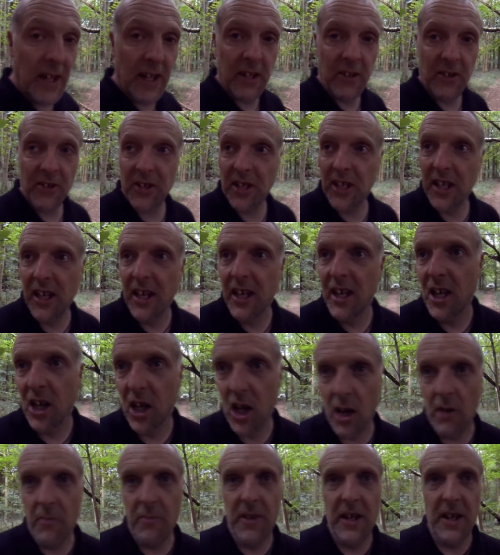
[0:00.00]
there, you see.
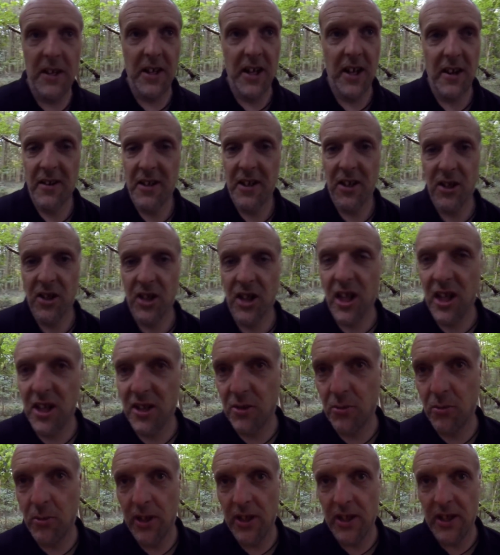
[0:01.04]
Come down here and it just
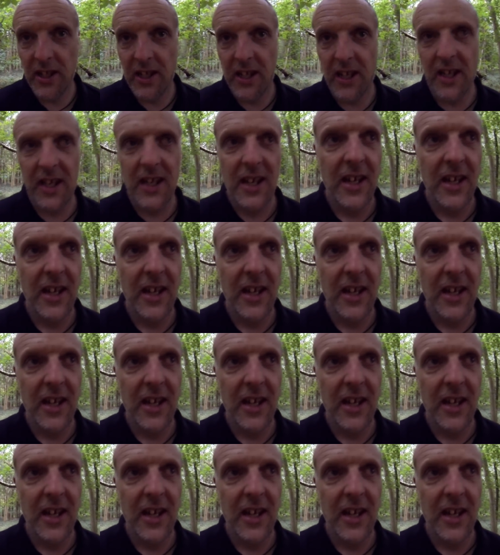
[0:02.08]
gets windy.